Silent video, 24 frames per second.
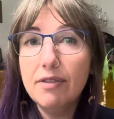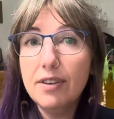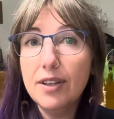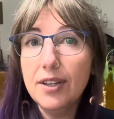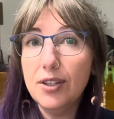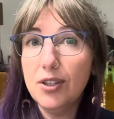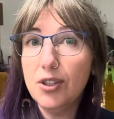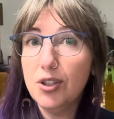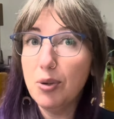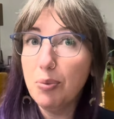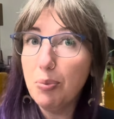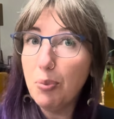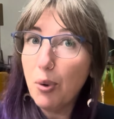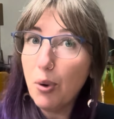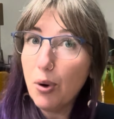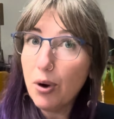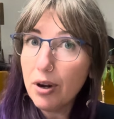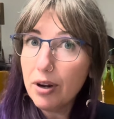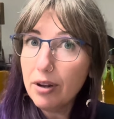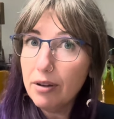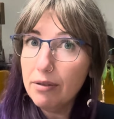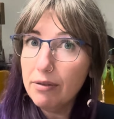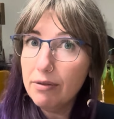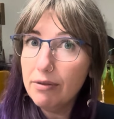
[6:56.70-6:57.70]

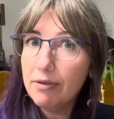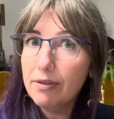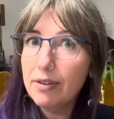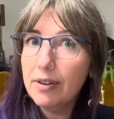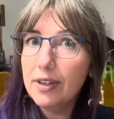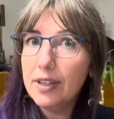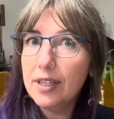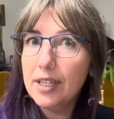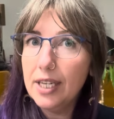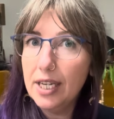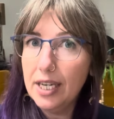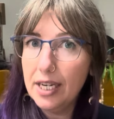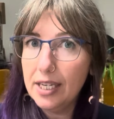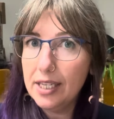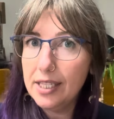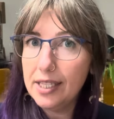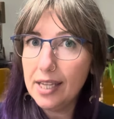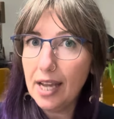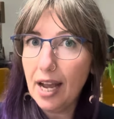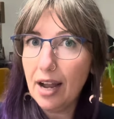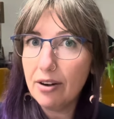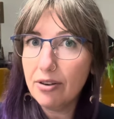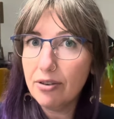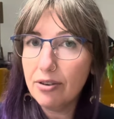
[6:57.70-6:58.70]
supportive in a
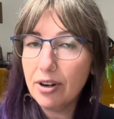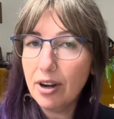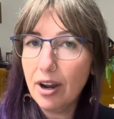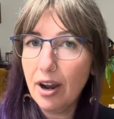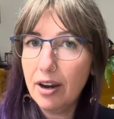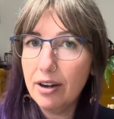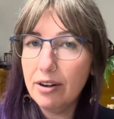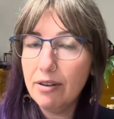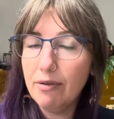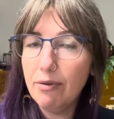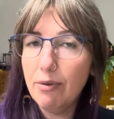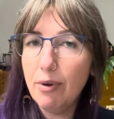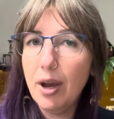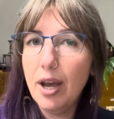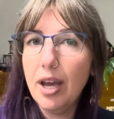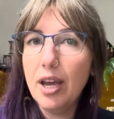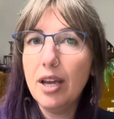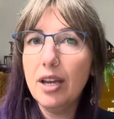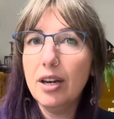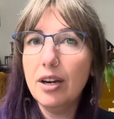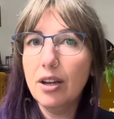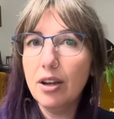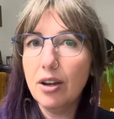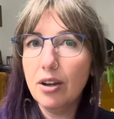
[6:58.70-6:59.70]
Saturn kind of way,
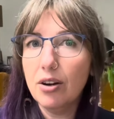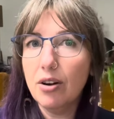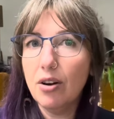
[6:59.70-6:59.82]
and it can